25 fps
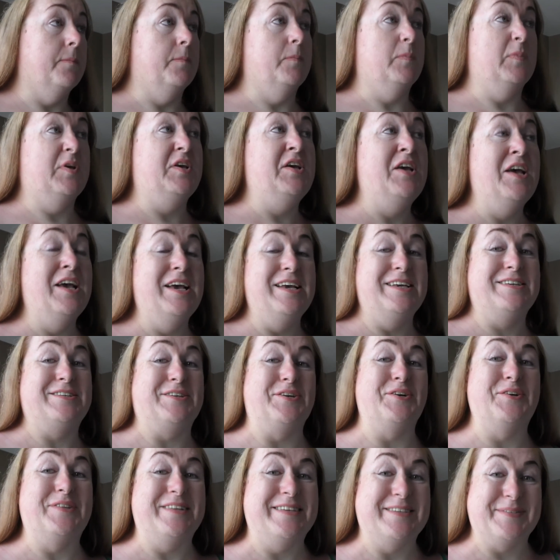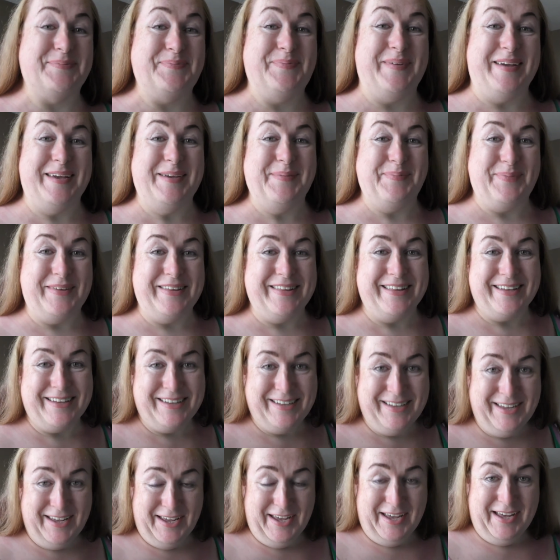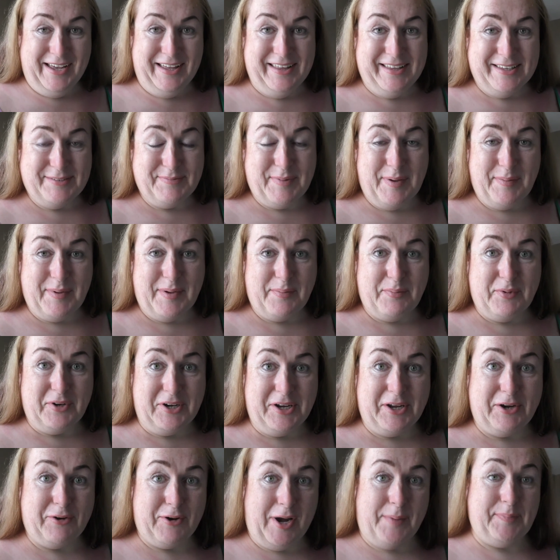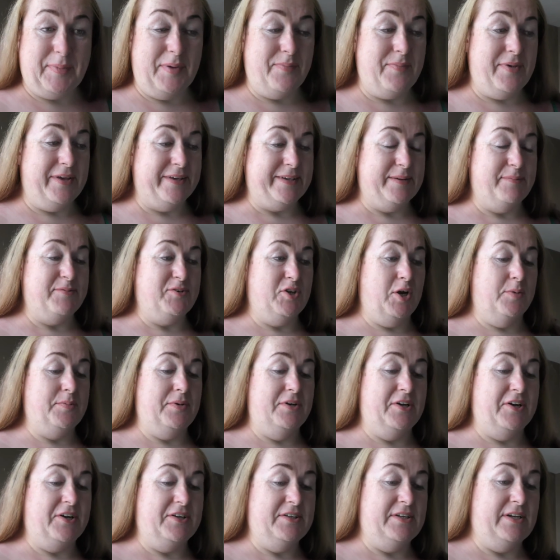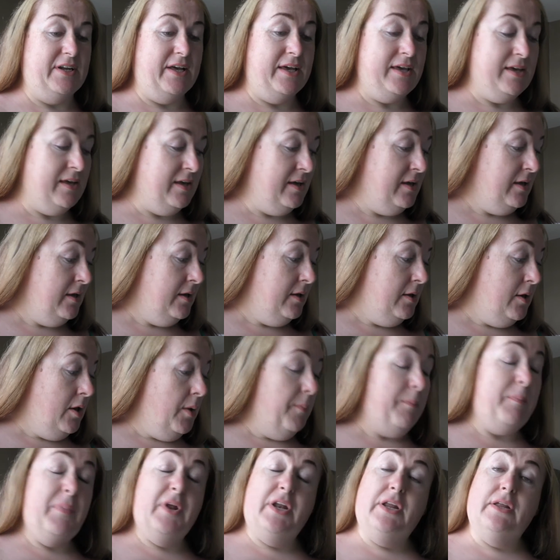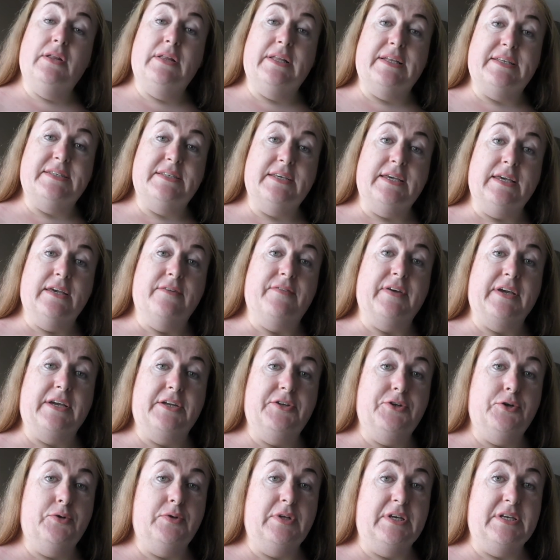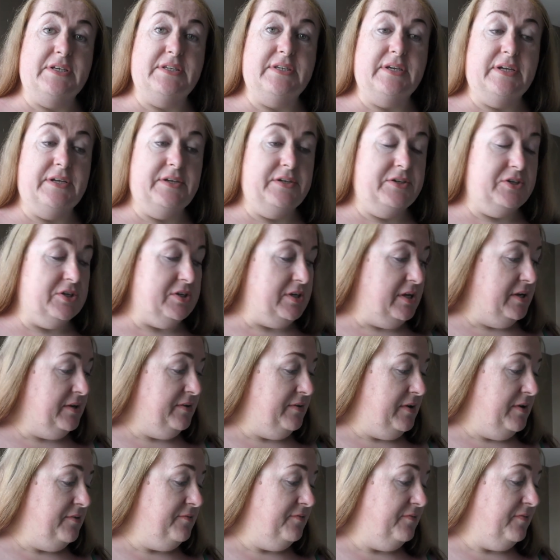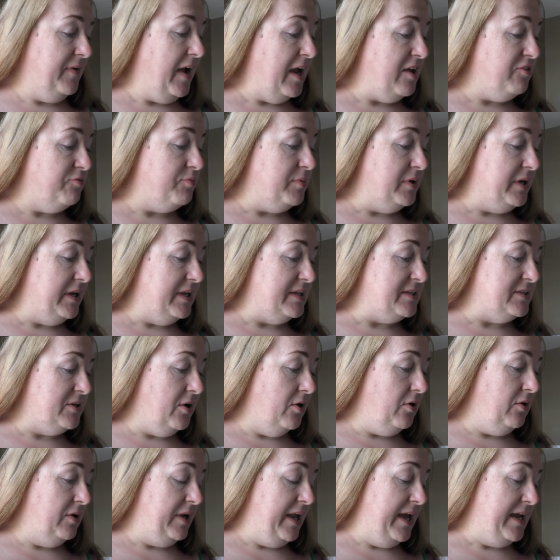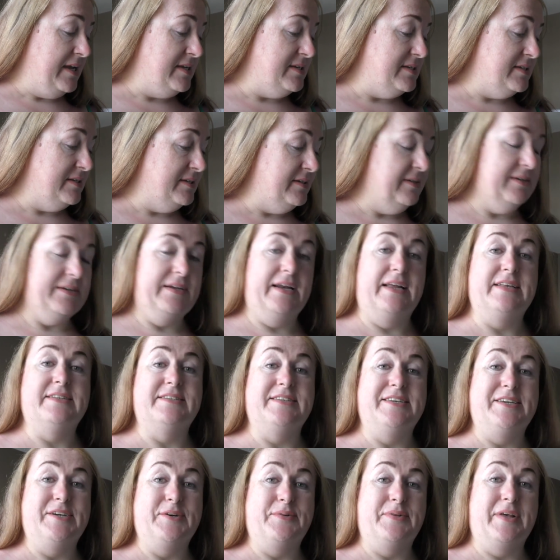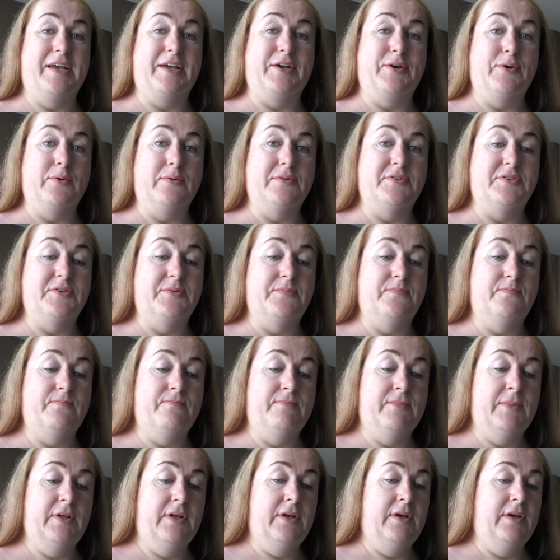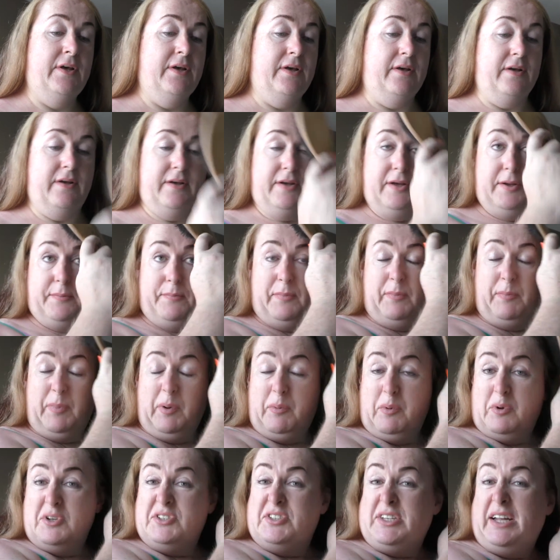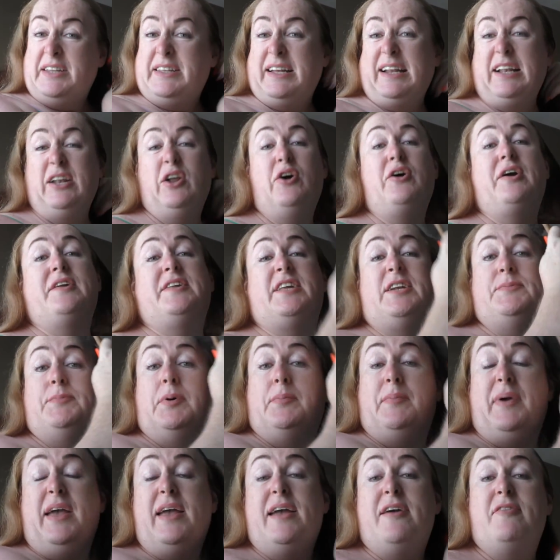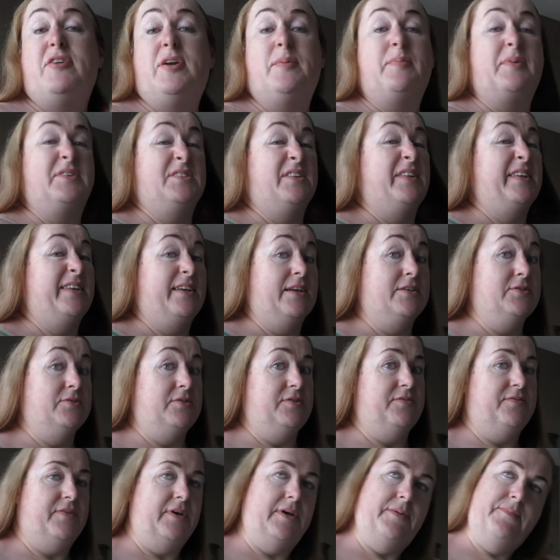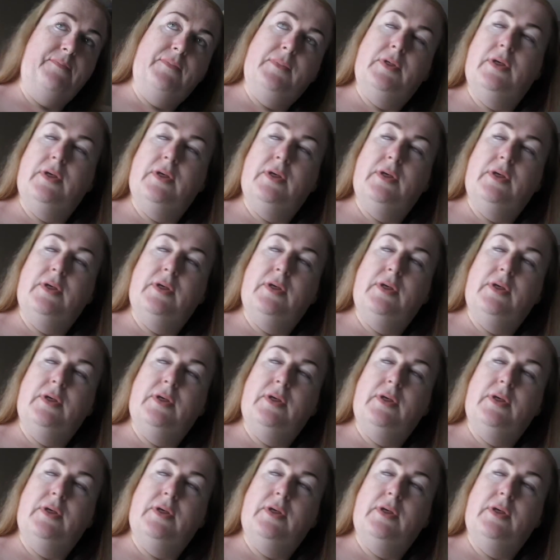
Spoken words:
So this may be a pretty crappy makeup job, I'm not gonna lie. But let's see if I can do this in 5 minutes or less. Let's see how that goes. But I won't start the clock until I put my hair up, because I think that's only fair.